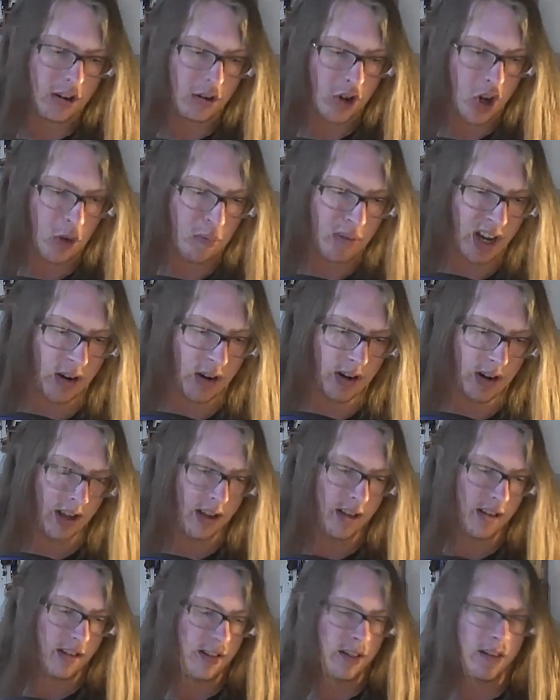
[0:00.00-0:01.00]
about
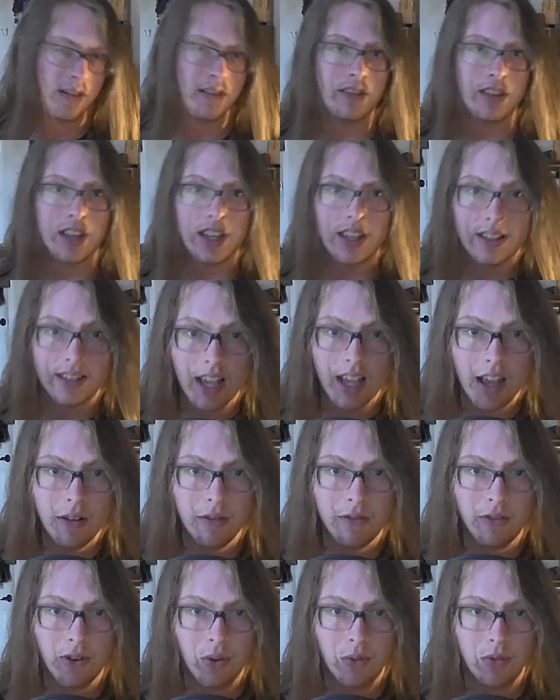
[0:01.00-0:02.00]
these
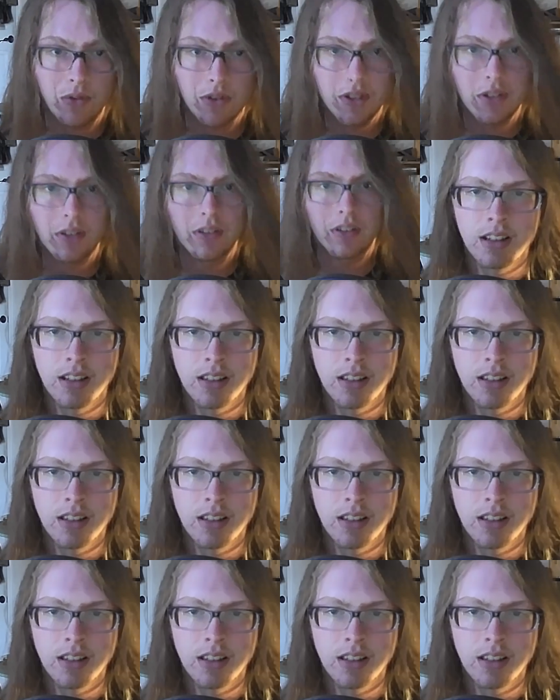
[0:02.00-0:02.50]
headphones.